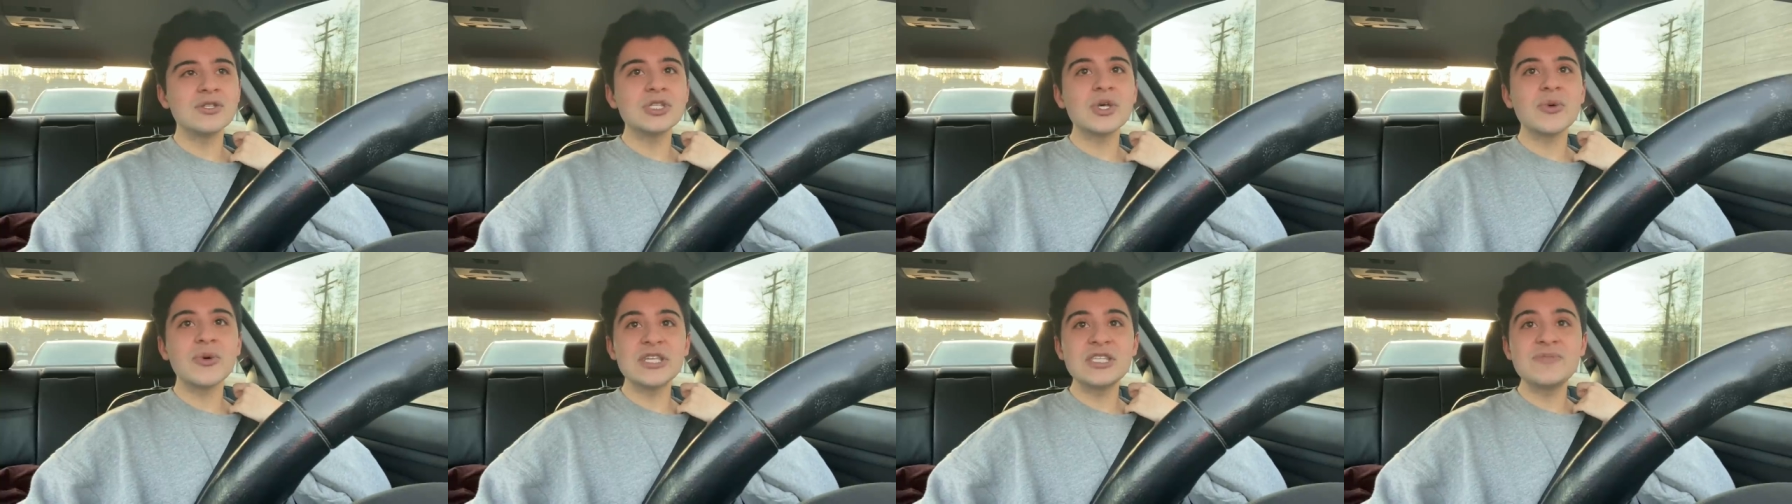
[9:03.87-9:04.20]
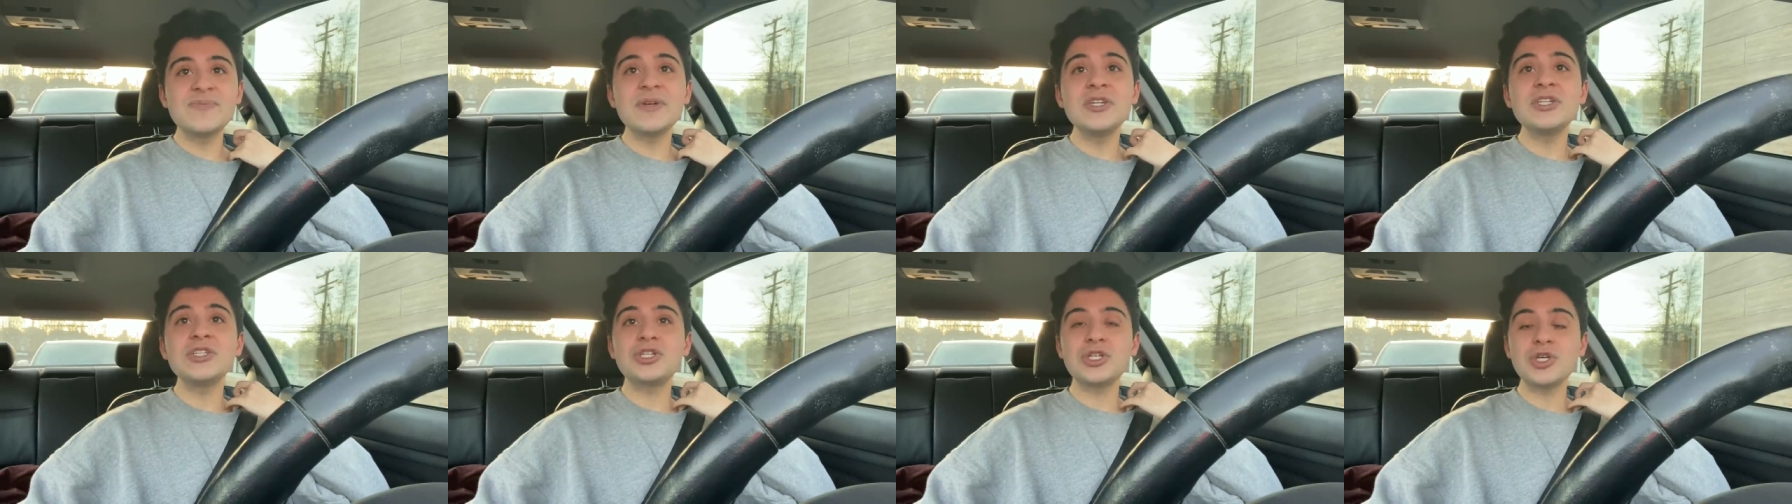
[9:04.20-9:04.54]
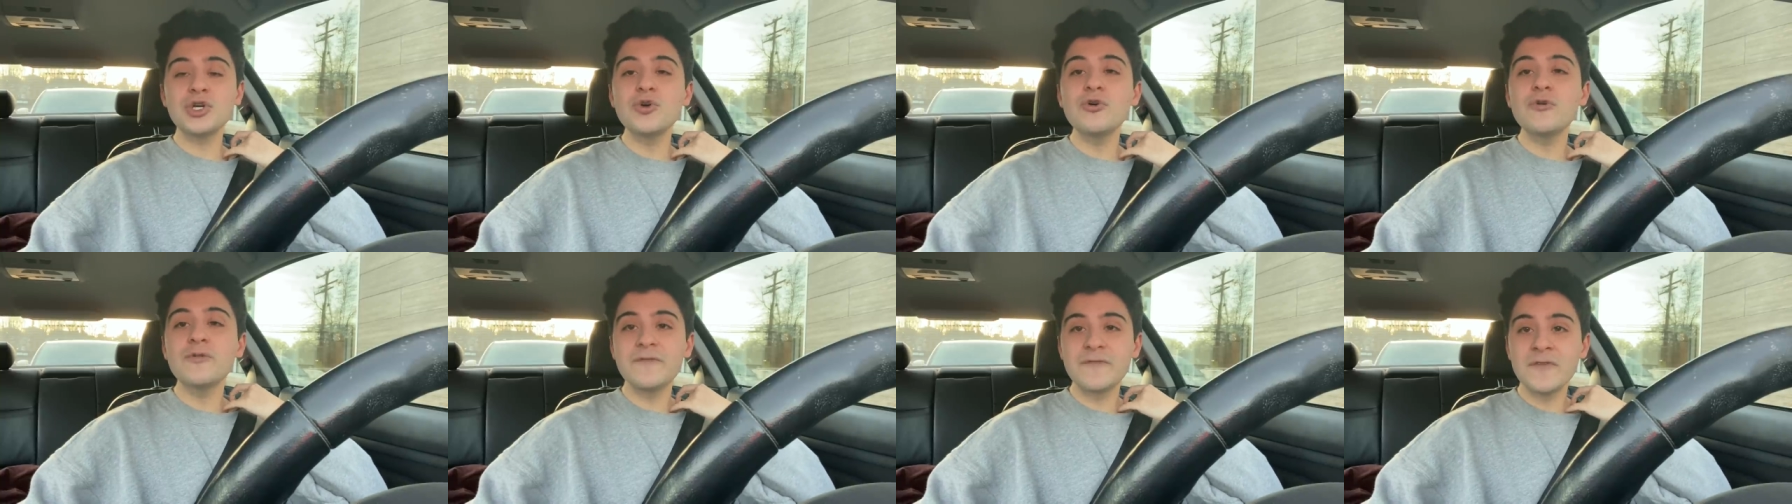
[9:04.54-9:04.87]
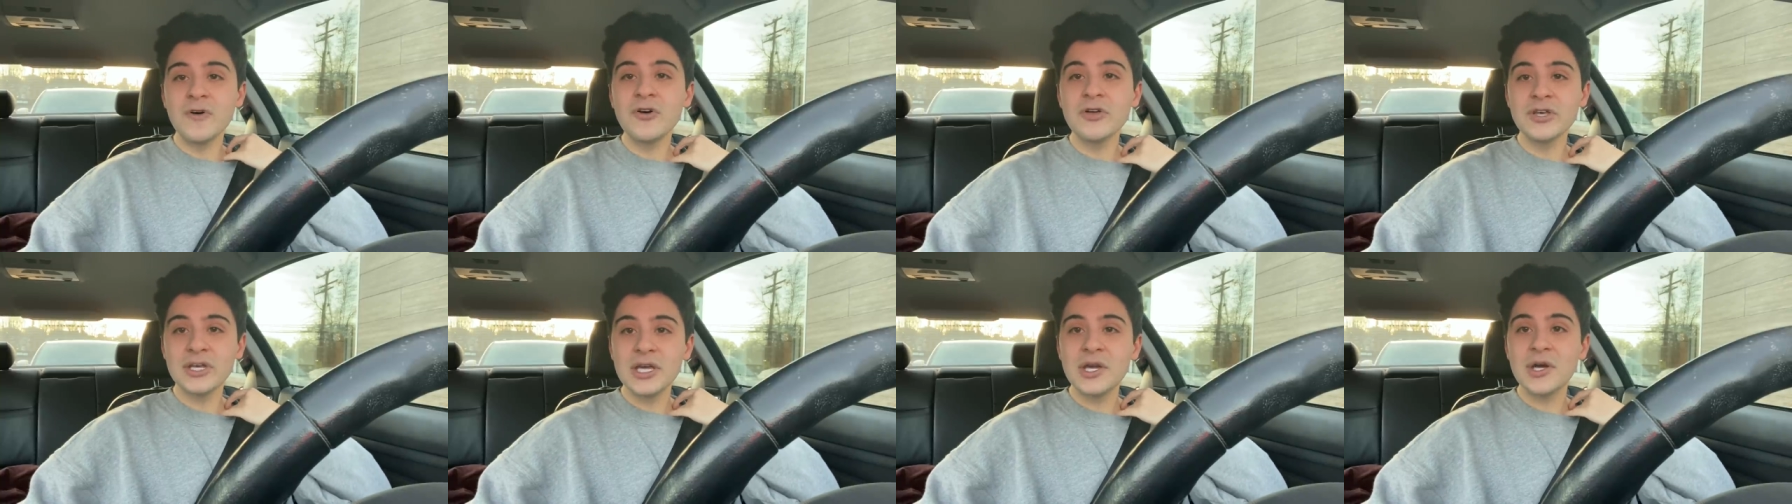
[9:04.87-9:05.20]
So it's been two
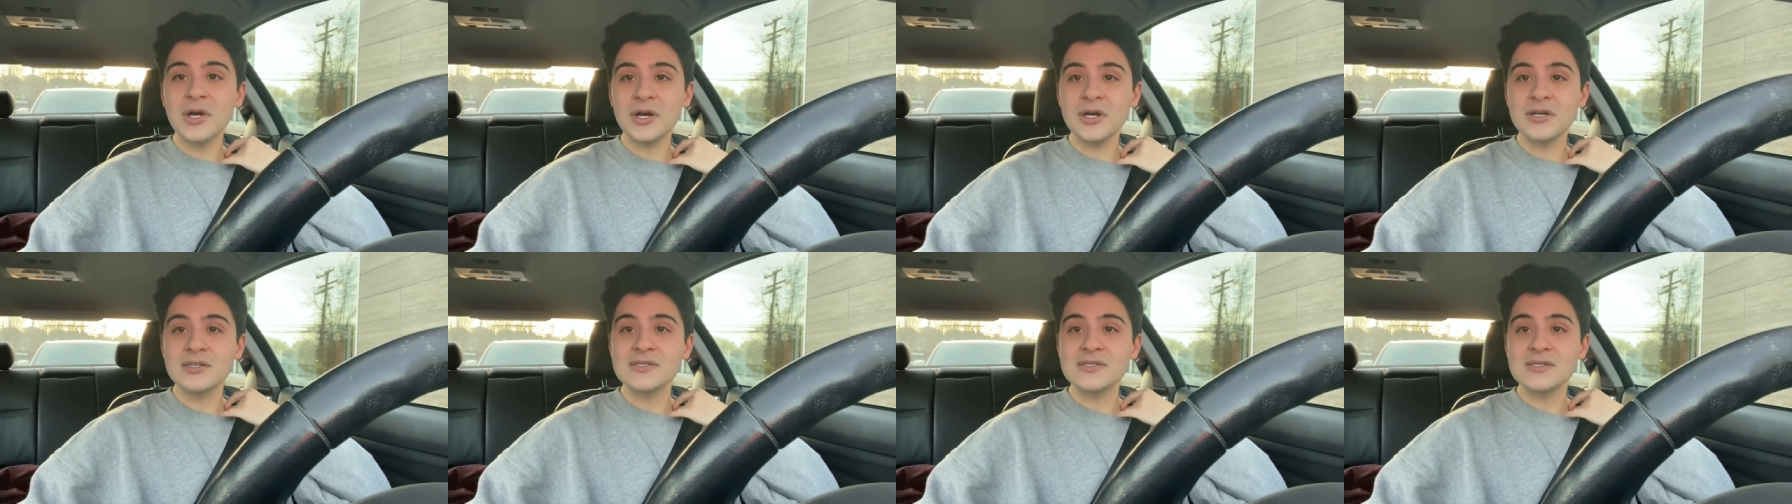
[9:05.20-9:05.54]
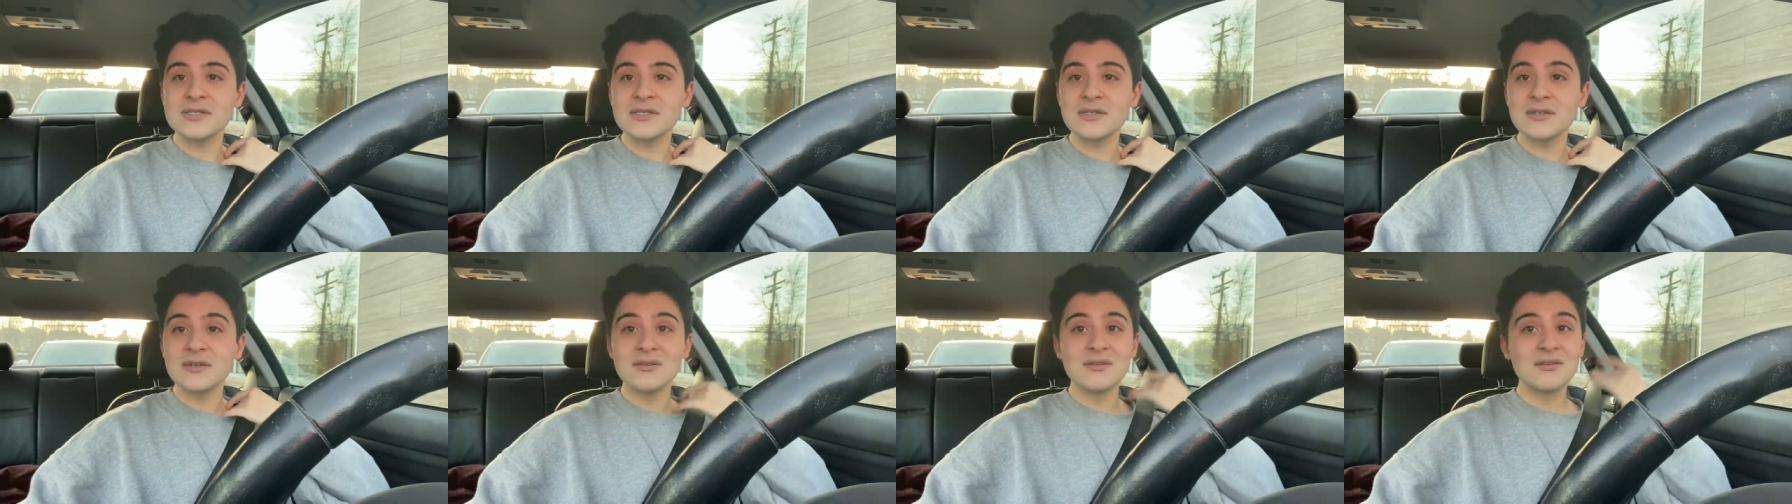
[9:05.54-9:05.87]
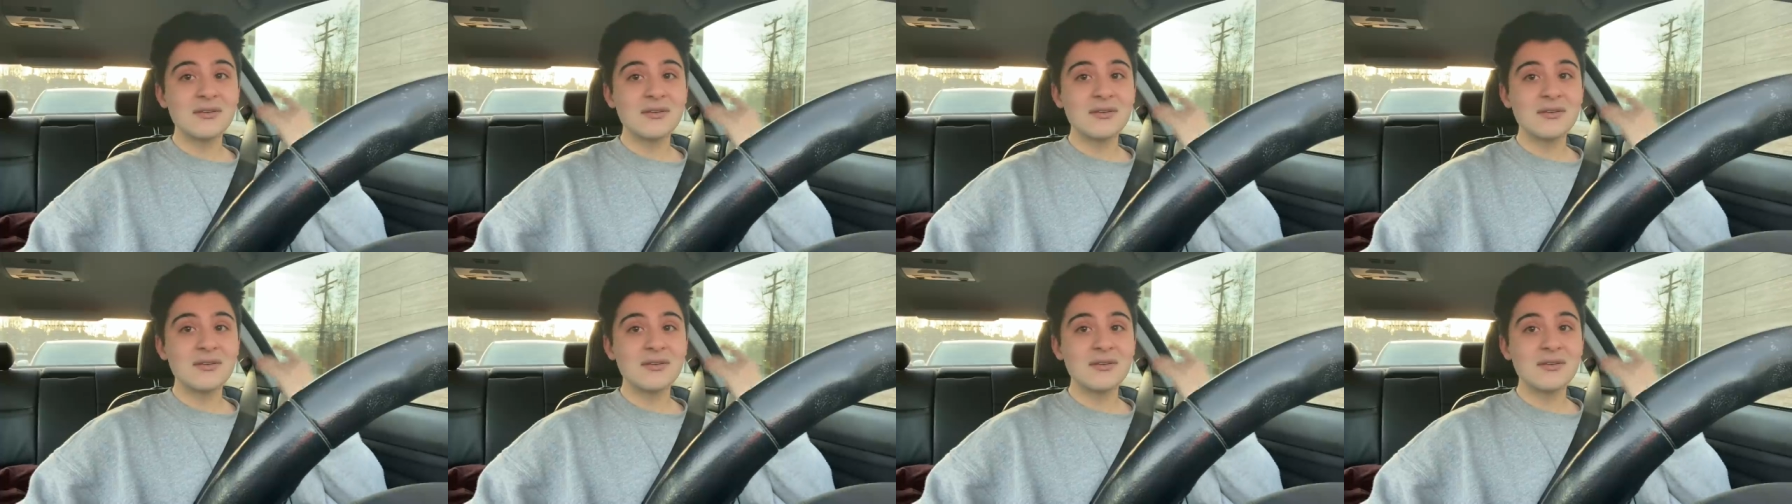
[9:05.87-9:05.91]
full years